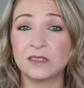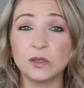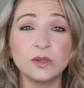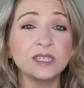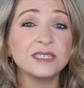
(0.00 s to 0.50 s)

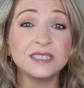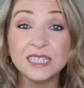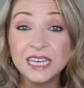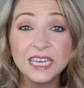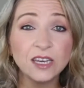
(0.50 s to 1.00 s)
So the
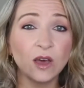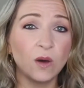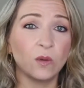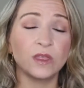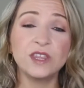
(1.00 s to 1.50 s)

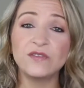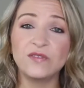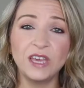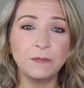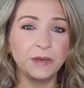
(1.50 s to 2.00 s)
CEO, the
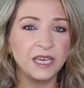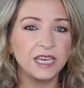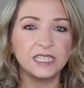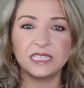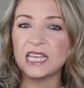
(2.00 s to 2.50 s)

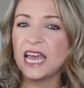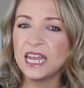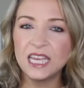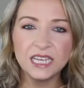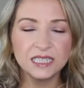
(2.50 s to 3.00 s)
VPs,
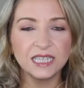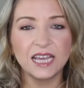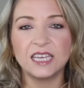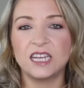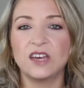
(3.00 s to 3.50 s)
any
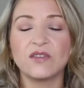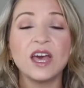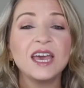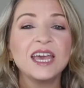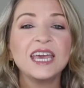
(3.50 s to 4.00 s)
executive,
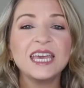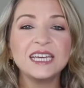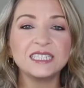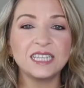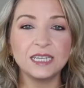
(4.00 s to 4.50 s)

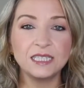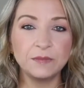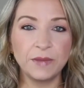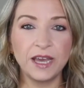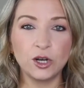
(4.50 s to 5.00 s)
it
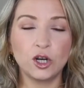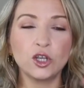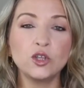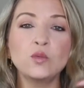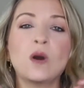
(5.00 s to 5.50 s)
doesn't matter.
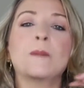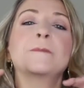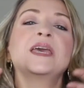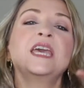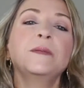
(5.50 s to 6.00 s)
You
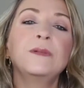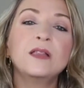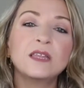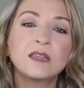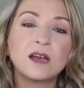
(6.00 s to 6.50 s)
want people in the